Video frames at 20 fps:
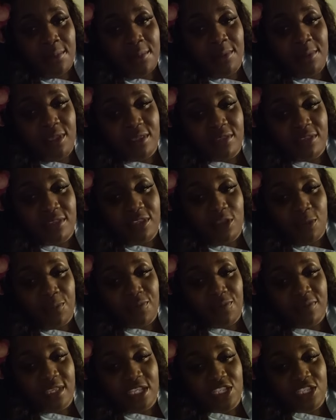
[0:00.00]
Misty
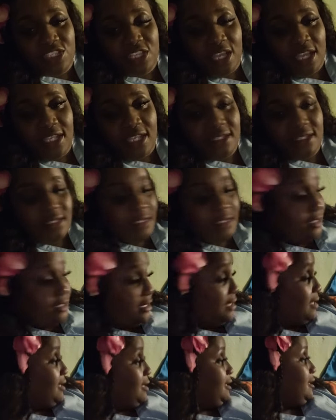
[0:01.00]
Obsession.
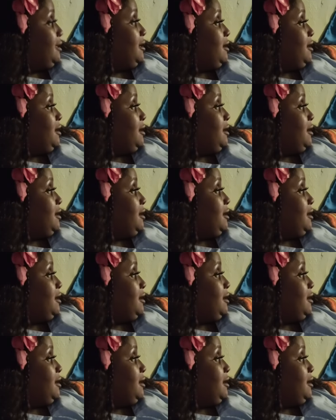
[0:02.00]
Yeah.